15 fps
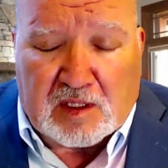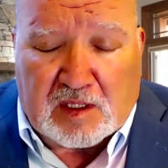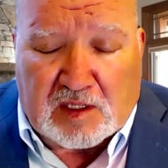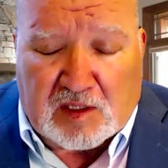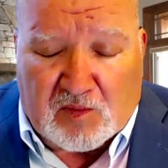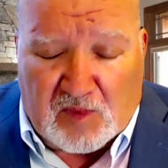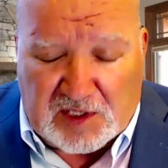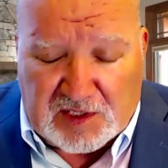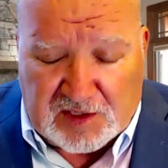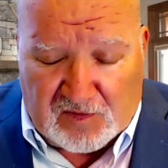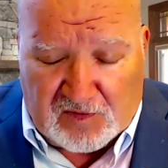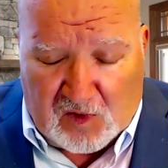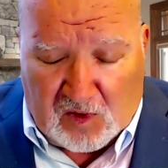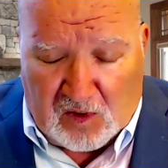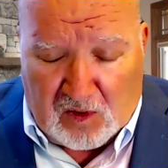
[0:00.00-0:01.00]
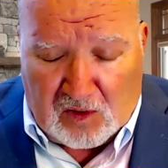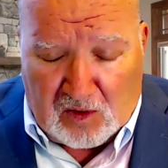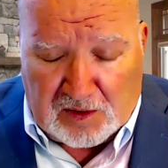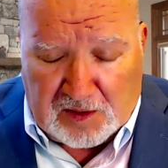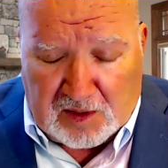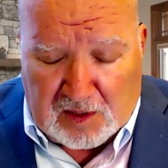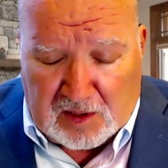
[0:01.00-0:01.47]
in the midst of
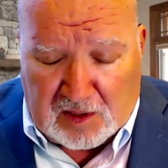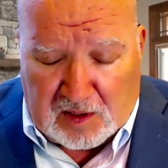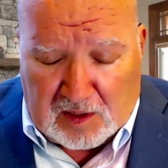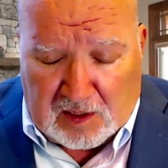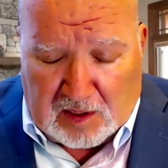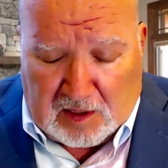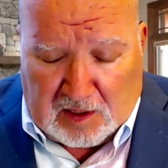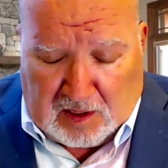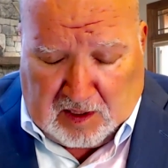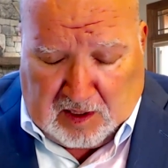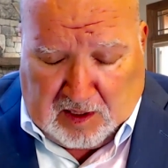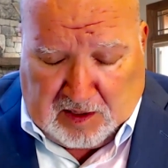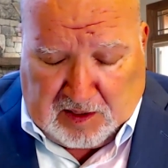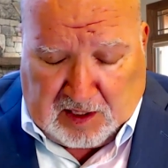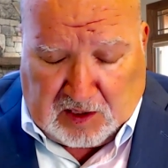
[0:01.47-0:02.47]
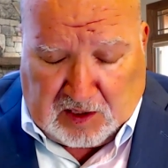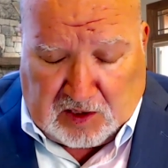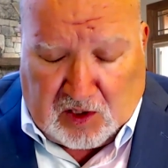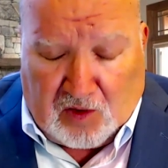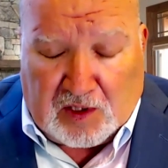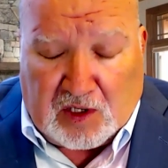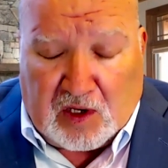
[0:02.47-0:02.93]
all the things
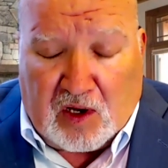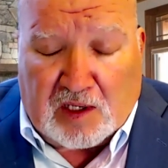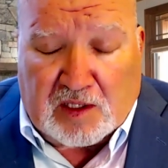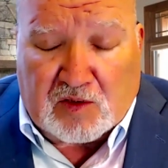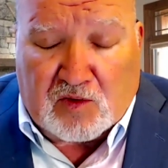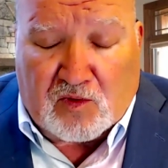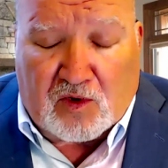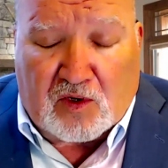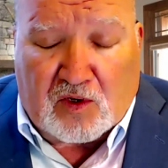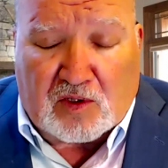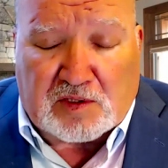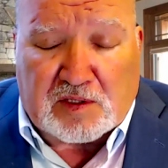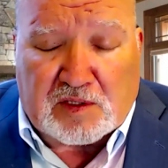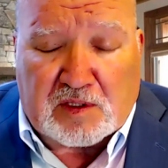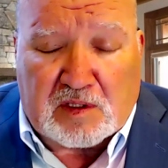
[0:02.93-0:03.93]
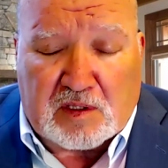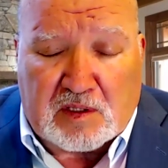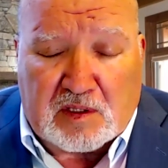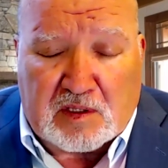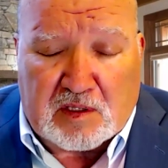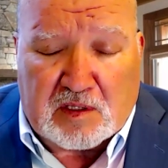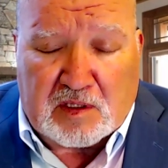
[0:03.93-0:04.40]
going on in the world.
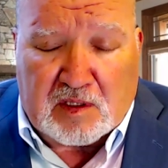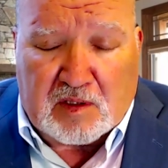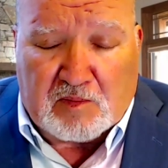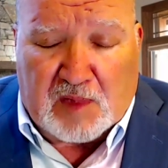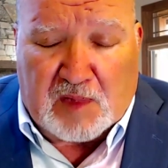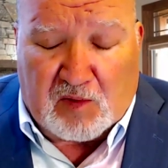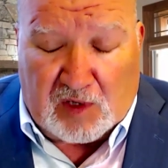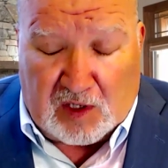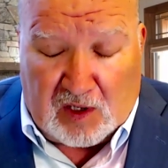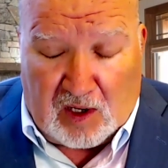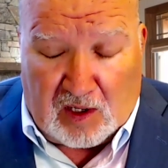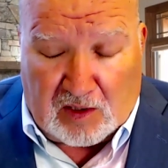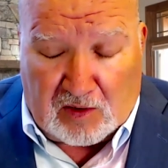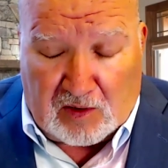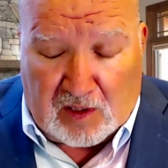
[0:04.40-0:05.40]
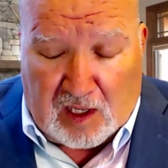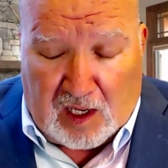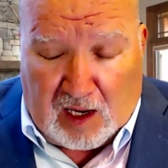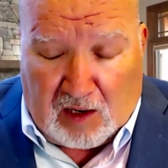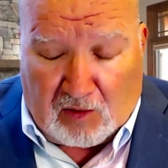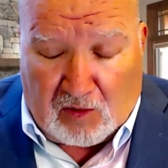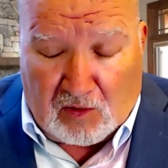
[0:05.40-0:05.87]
May we honor
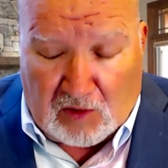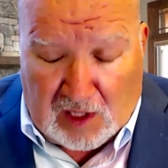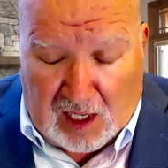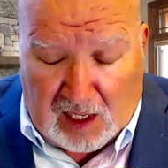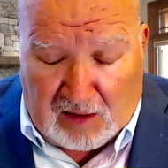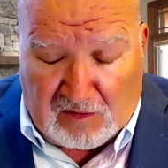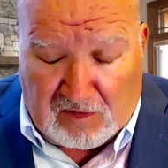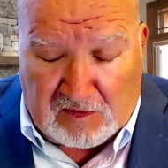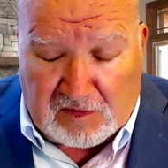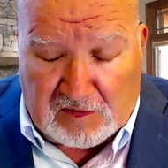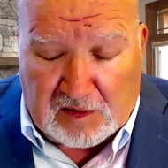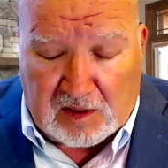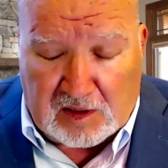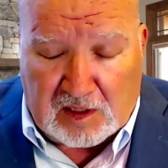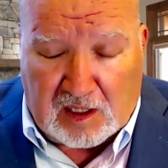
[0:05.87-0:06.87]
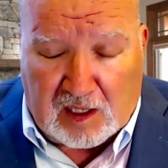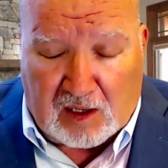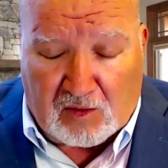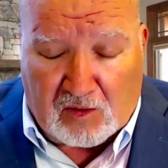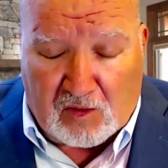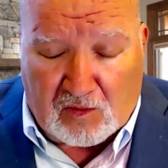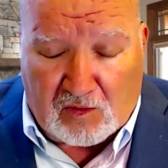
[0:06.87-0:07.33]
our own life,
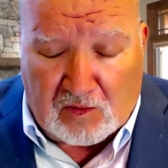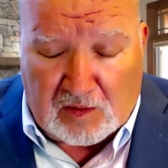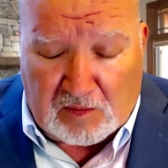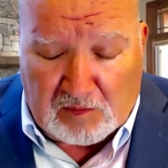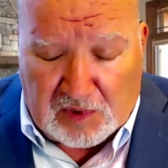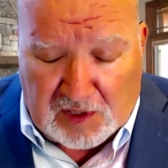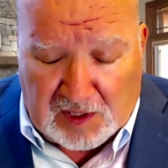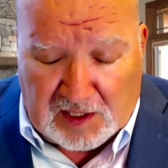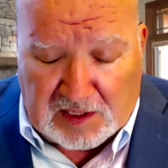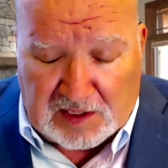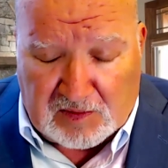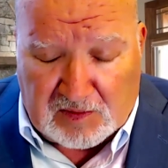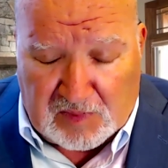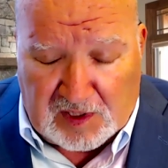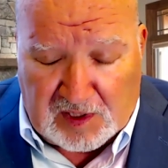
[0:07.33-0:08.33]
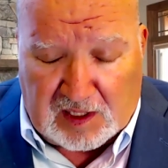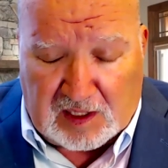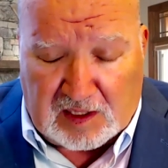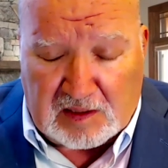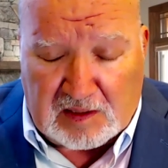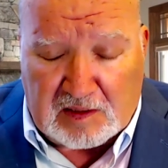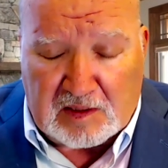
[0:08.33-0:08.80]
our own place and
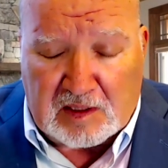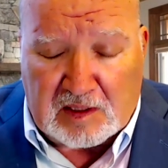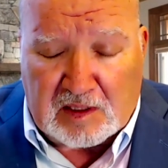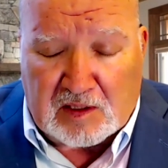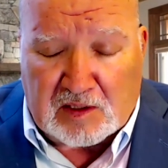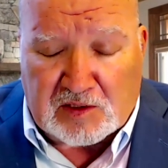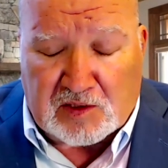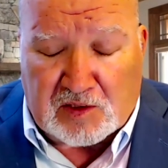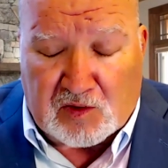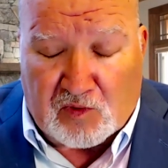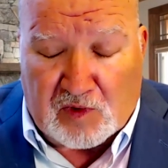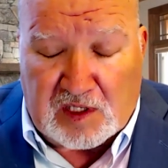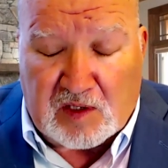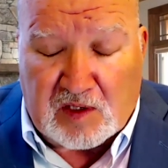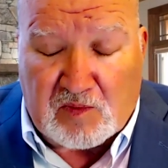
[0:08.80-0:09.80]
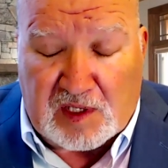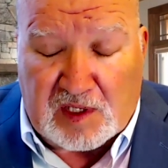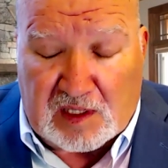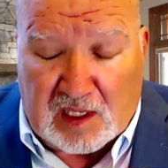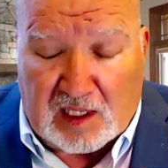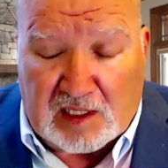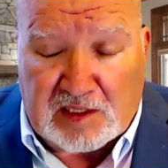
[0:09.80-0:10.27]
being, so that we can be
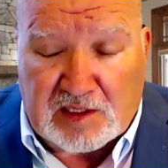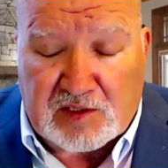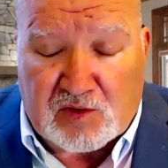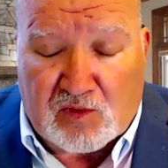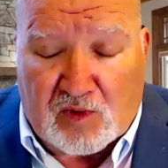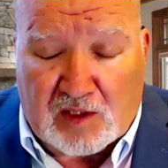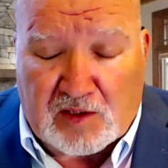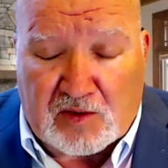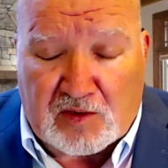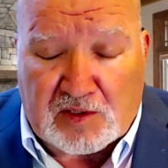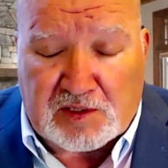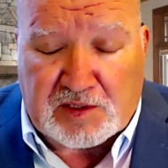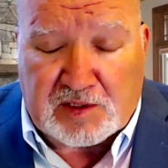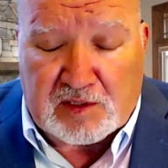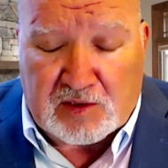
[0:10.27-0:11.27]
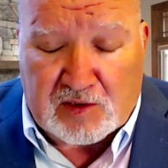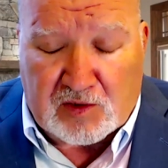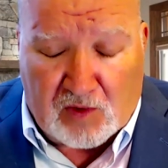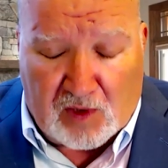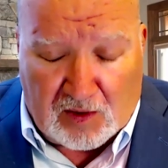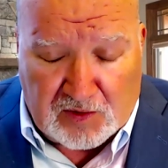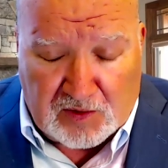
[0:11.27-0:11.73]
lights to others
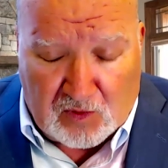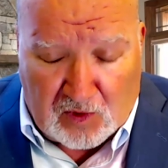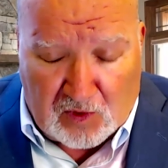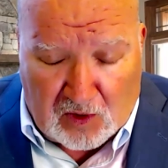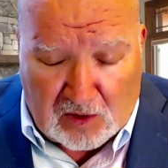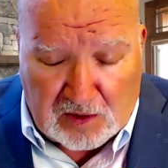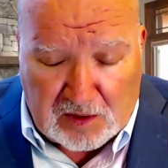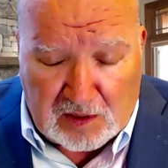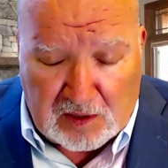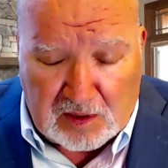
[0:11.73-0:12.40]
throughout the world.